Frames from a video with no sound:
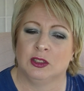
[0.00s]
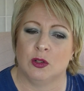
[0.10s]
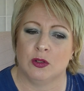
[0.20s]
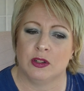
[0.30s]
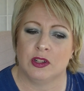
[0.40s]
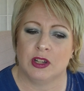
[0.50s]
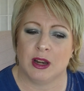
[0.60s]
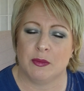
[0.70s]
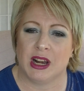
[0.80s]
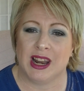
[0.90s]
or shiny
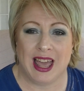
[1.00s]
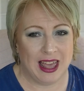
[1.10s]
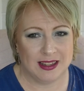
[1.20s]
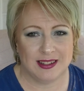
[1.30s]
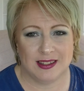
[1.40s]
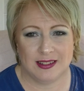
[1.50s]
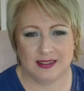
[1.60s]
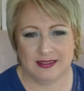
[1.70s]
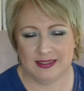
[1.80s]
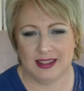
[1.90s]
metal ass,
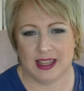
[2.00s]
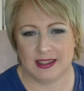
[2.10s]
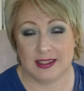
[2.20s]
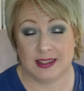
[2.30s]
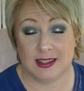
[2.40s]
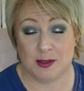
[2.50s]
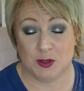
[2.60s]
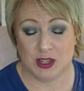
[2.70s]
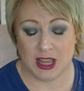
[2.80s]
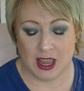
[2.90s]
as some
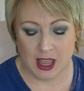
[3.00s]
would say.